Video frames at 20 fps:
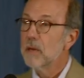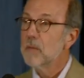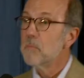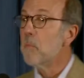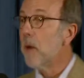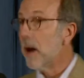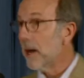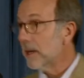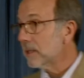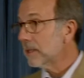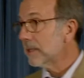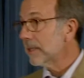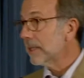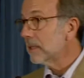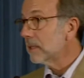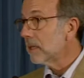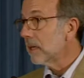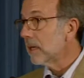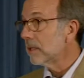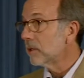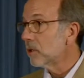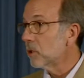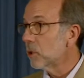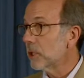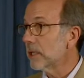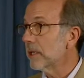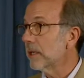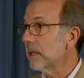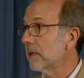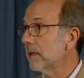modeling done,
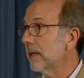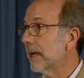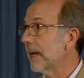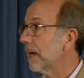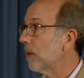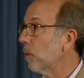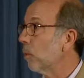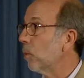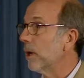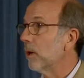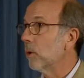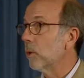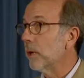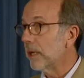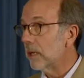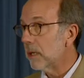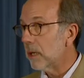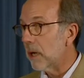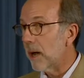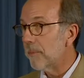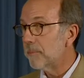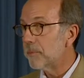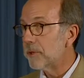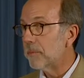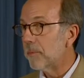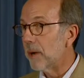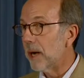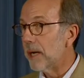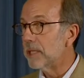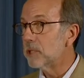looking at where we could
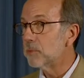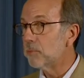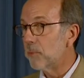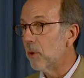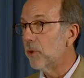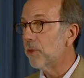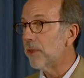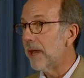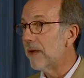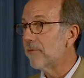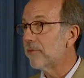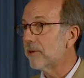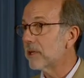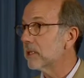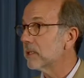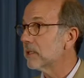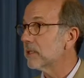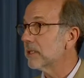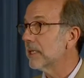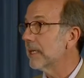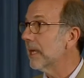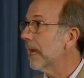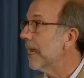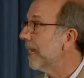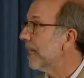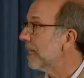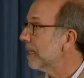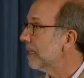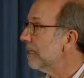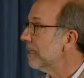optimize both efficacy
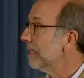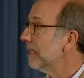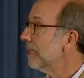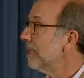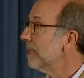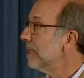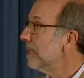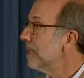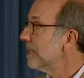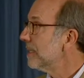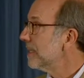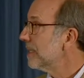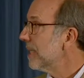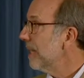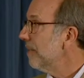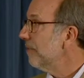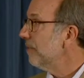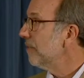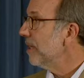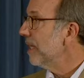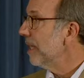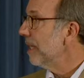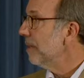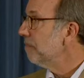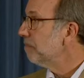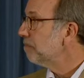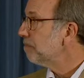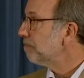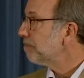and safety.